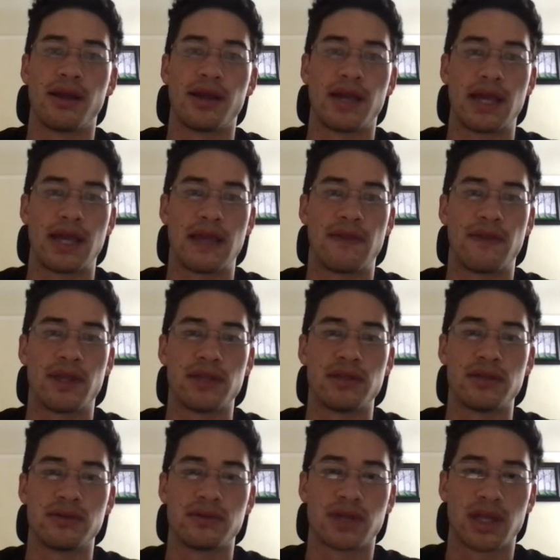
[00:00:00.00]
And then
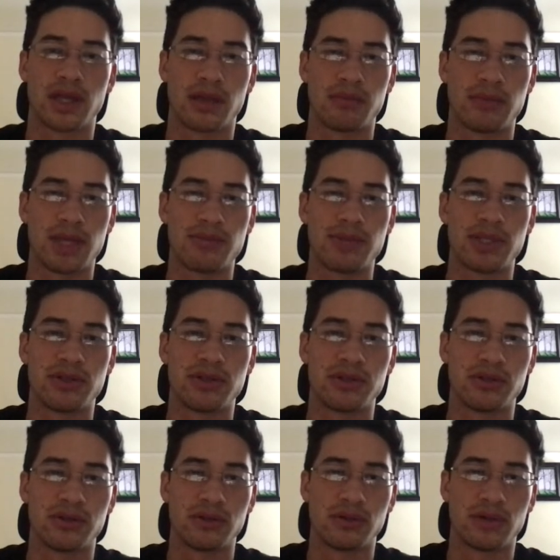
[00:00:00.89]
you can maybe
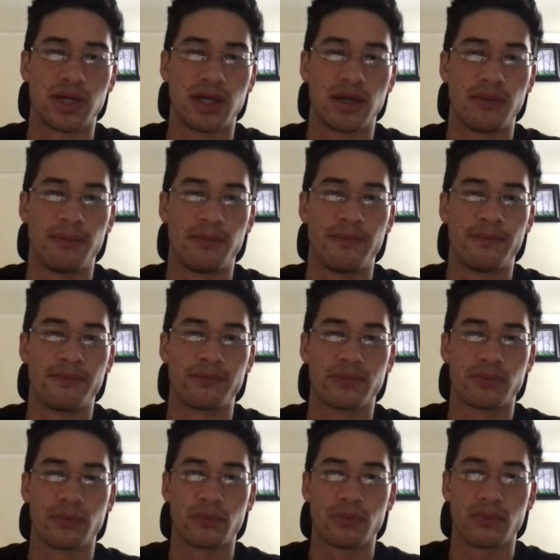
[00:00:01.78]
do,
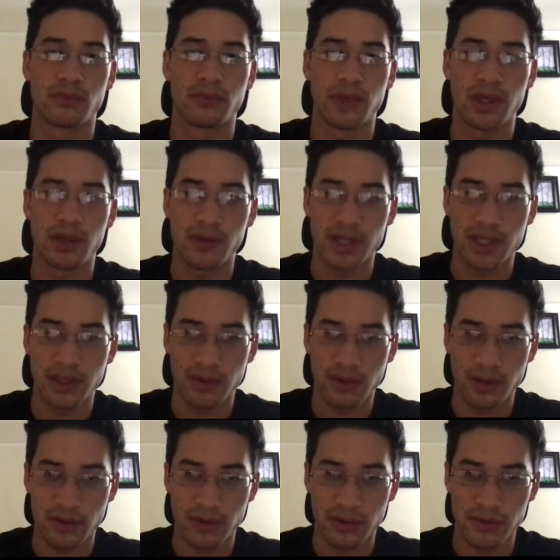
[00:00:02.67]
how do I get
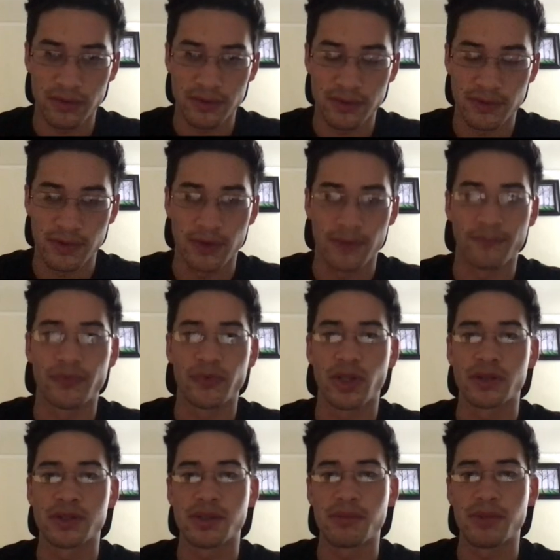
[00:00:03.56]
rid of those? Oh,
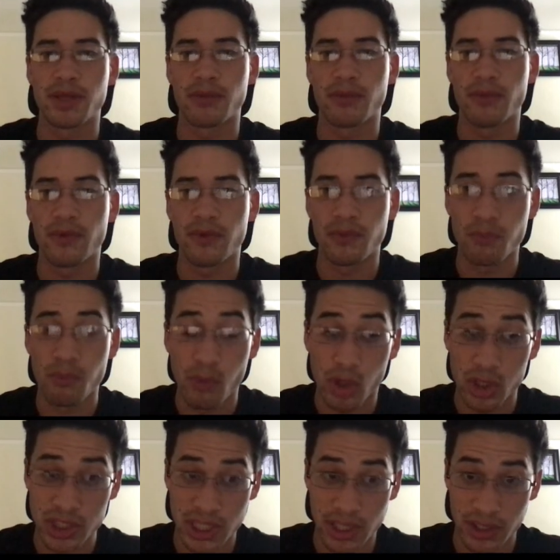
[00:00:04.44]
something
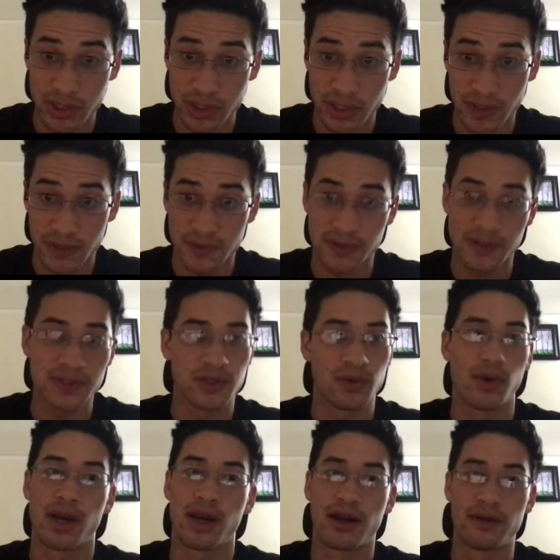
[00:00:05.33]
more challenging is this
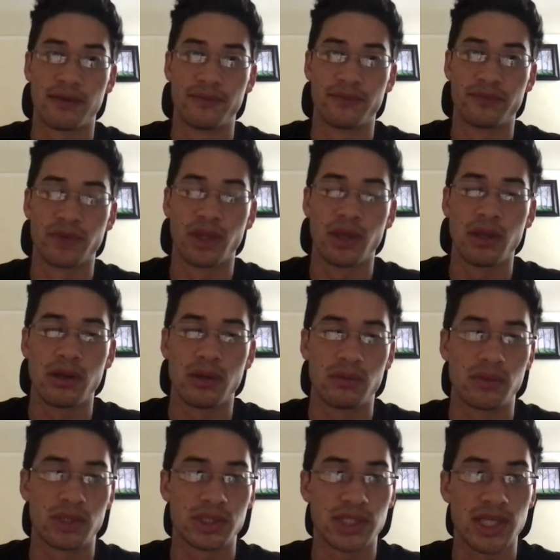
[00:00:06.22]
square,
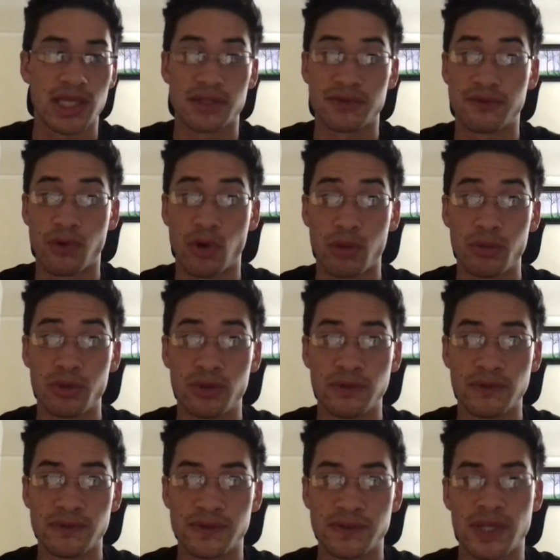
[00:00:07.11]
which takes 4
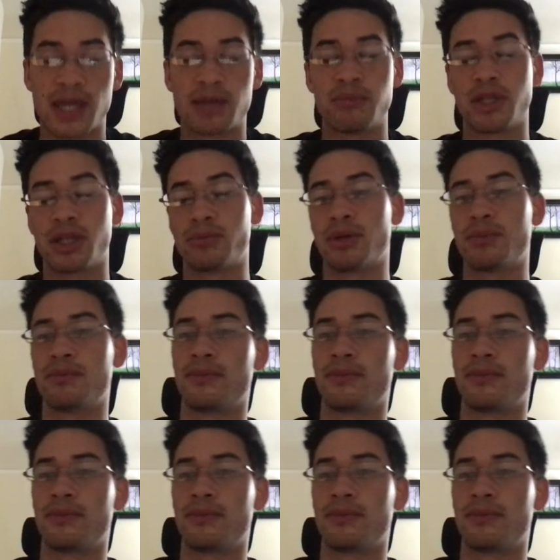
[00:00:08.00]
moves at minimum.